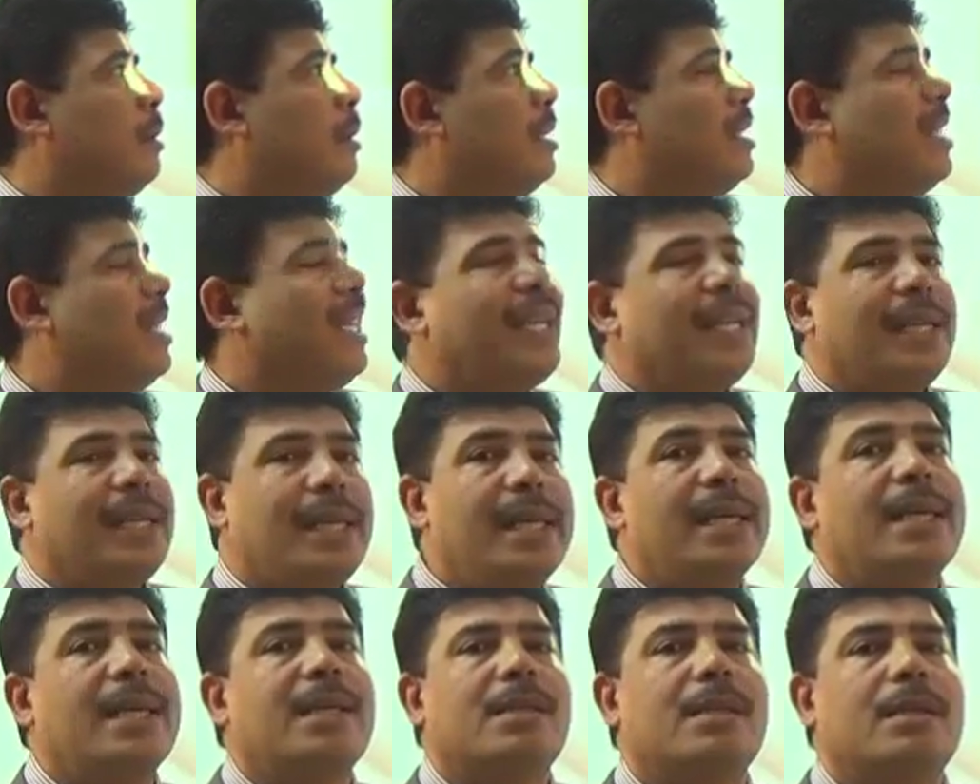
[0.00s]

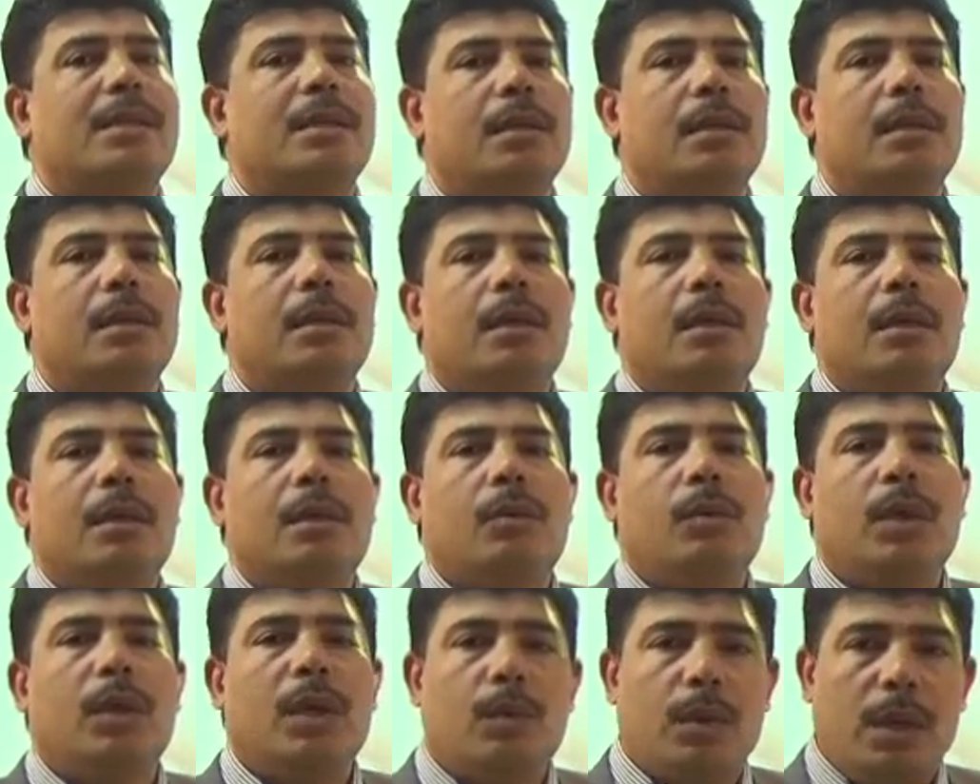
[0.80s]
techniques
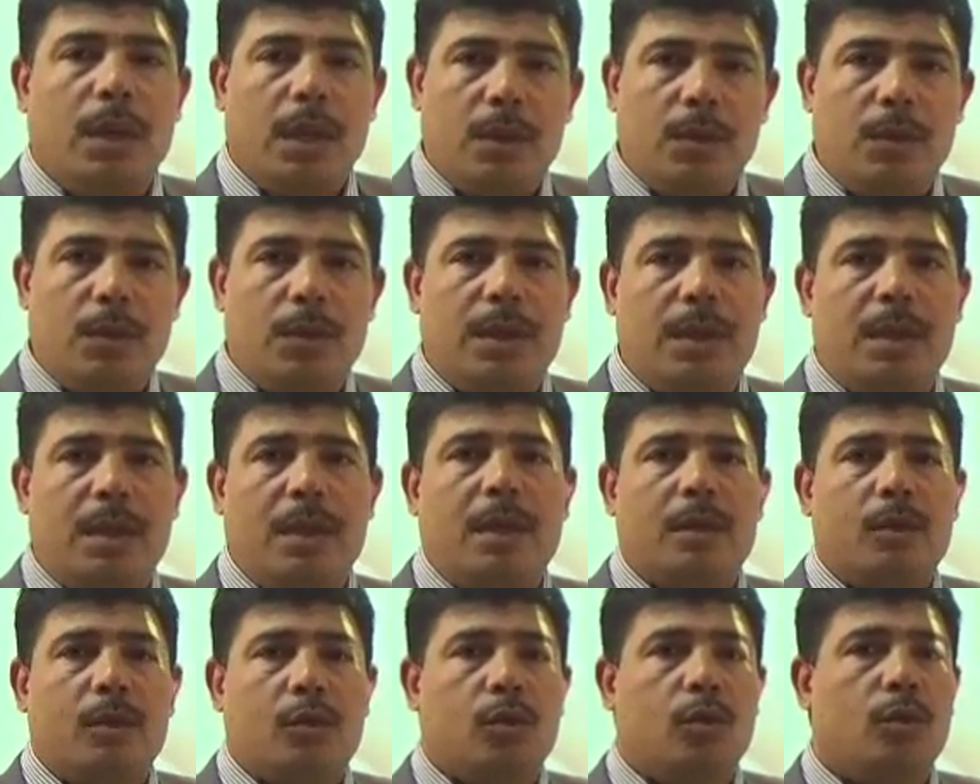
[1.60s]
we will use
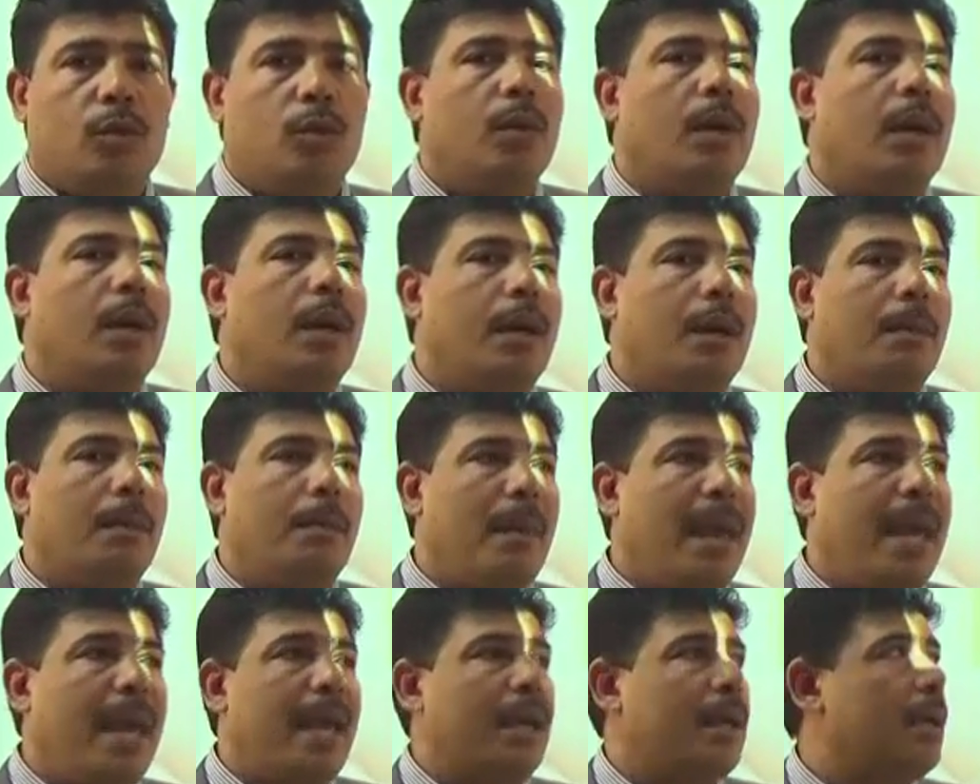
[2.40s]
to
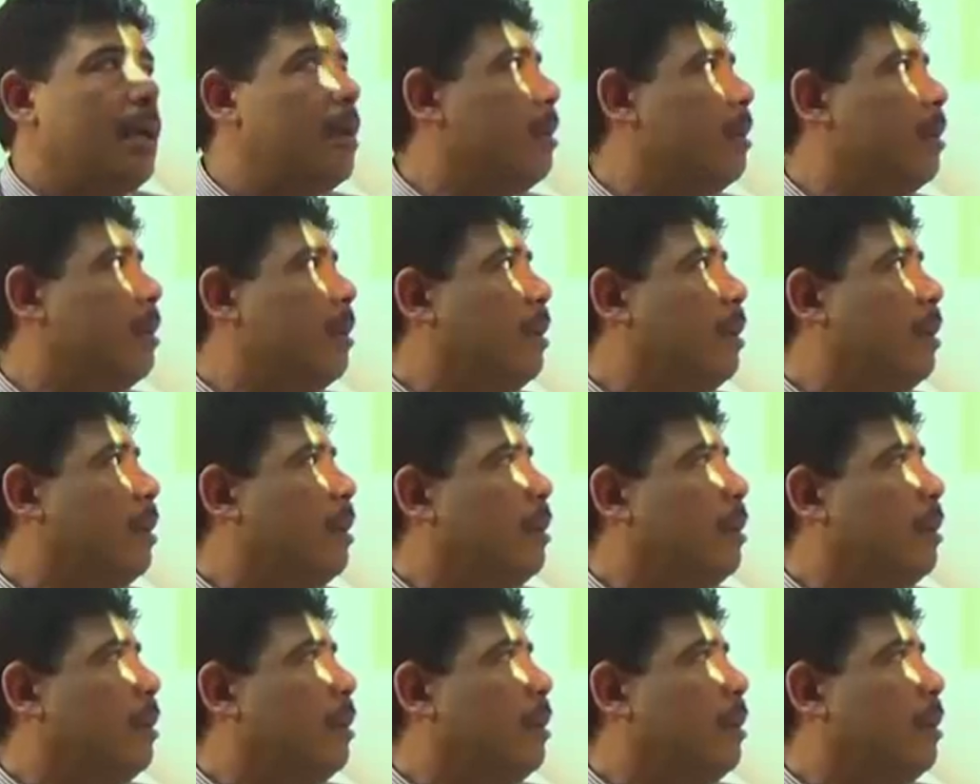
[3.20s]
make